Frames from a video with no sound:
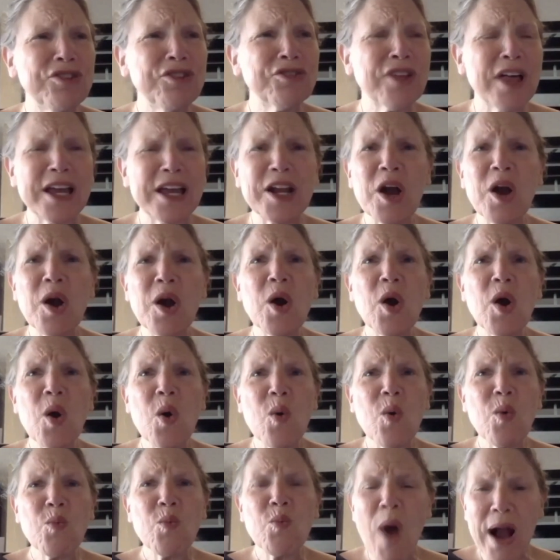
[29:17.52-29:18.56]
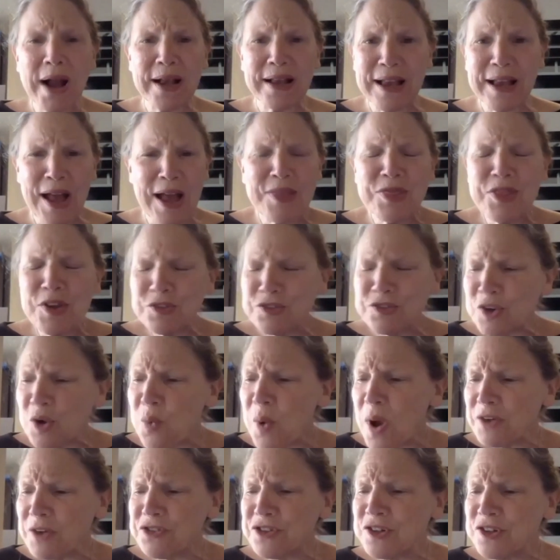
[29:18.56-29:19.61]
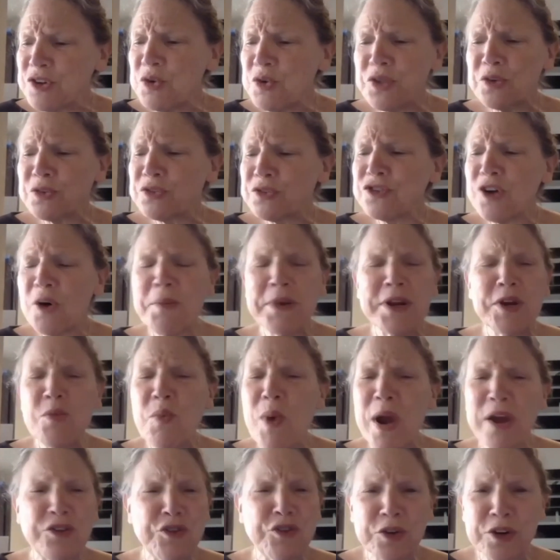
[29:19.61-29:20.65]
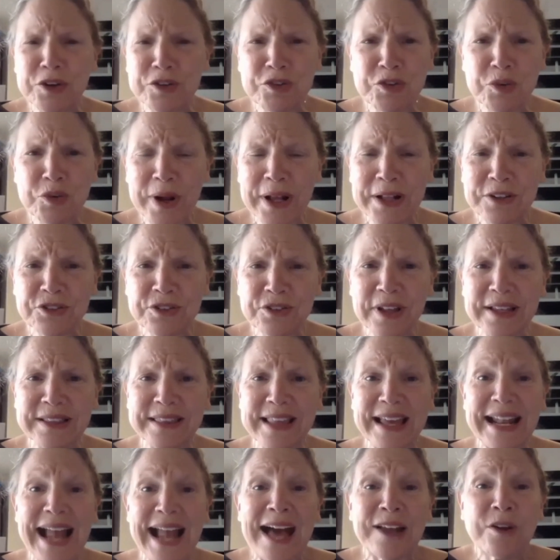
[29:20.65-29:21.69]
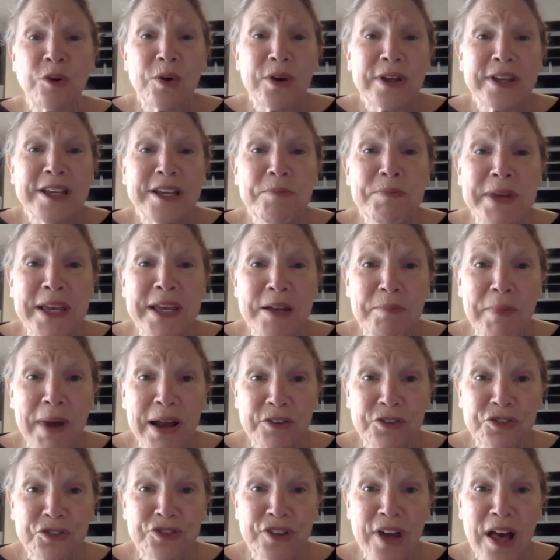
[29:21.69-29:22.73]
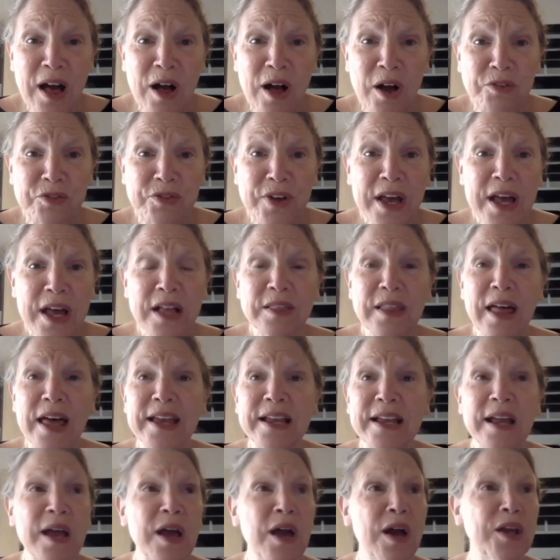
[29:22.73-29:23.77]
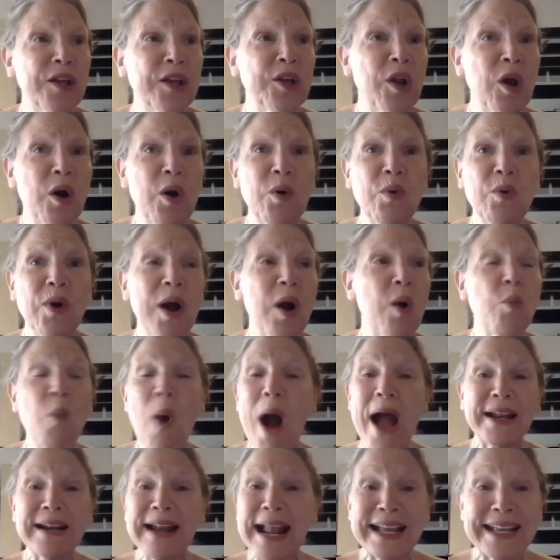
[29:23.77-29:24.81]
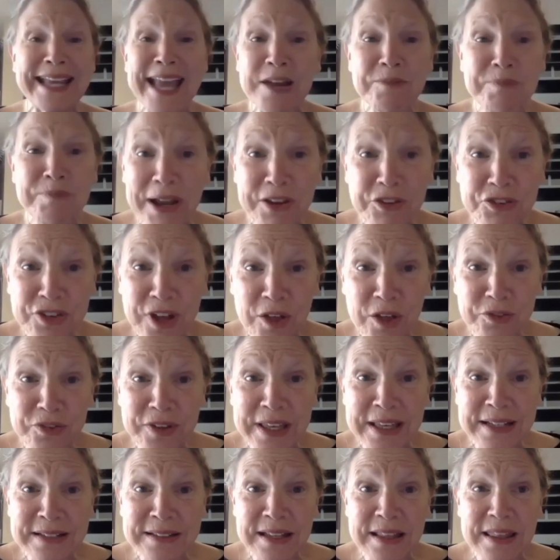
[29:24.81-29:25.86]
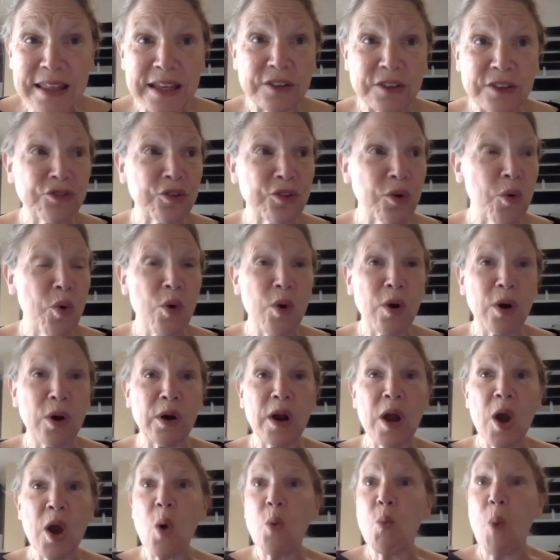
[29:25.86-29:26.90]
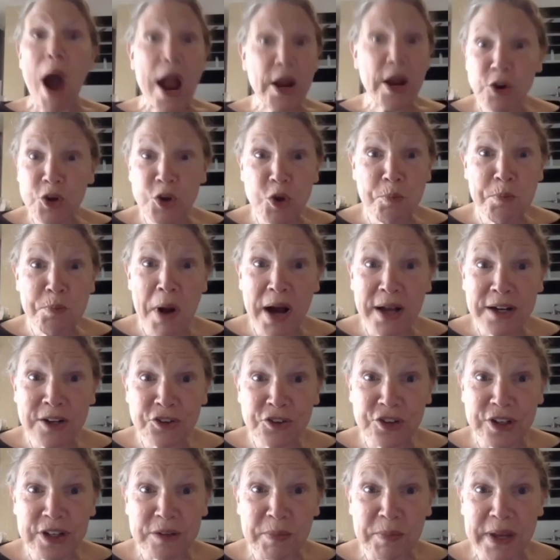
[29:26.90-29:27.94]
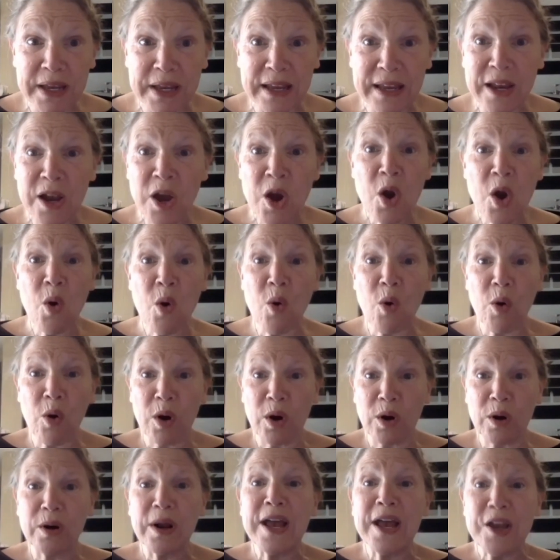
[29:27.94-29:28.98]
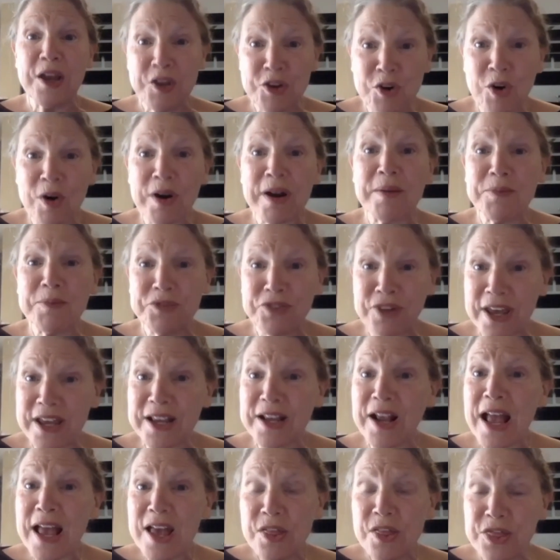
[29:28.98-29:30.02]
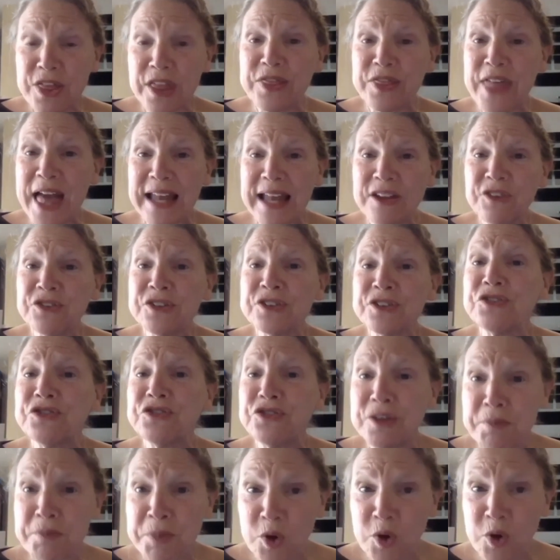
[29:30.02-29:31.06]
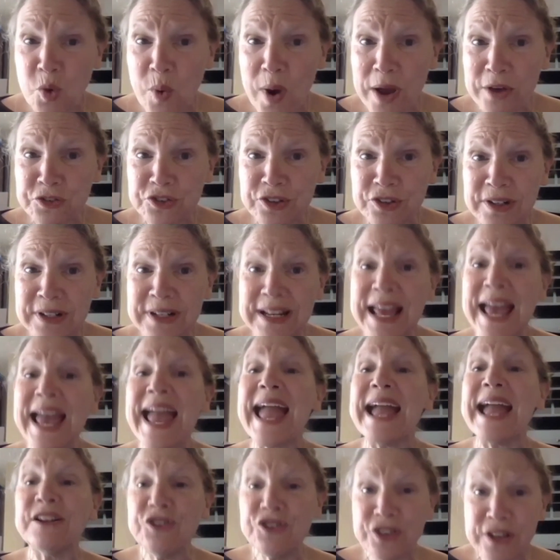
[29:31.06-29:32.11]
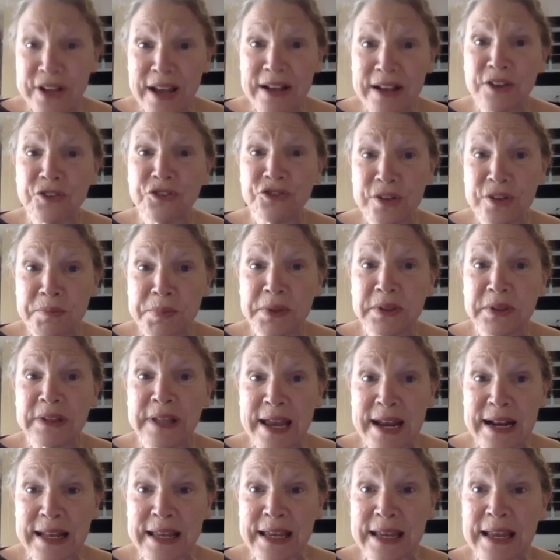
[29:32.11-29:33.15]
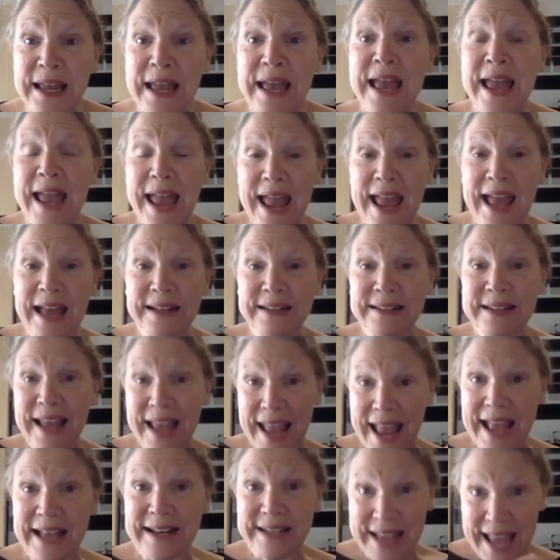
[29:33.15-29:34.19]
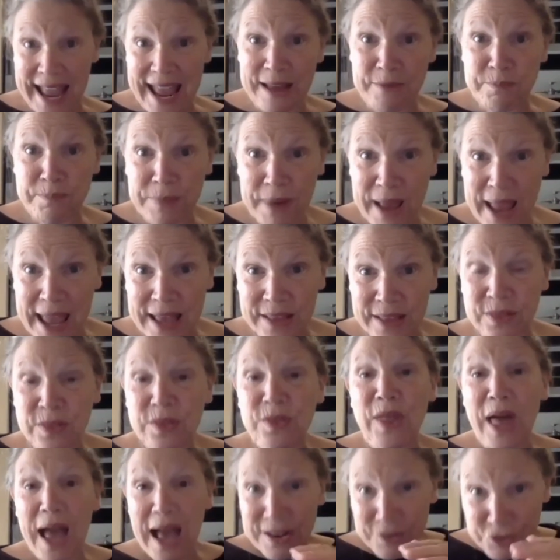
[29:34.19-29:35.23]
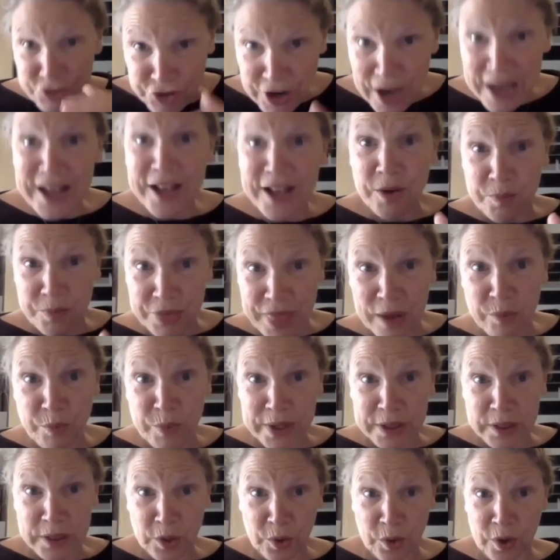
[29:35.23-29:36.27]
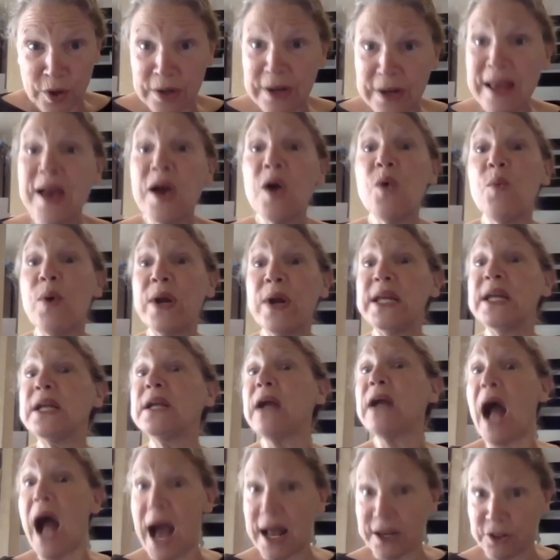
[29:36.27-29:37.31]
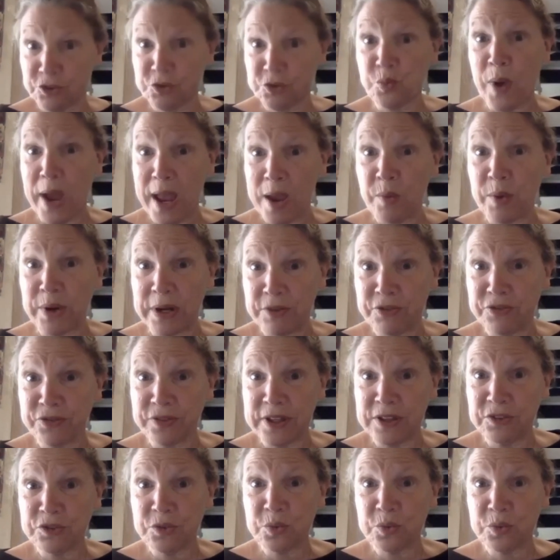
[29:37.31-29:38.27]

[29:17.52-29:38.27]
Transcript: like, what? There's a question. There's so many ways you could translate that. Anochi being myself, like, why did I get myself into this? Or why are you punishing me? Or, you know what I'm saying? That isn't a simple question, and she ain't a simple lady. And Jacob, then we learn when he flees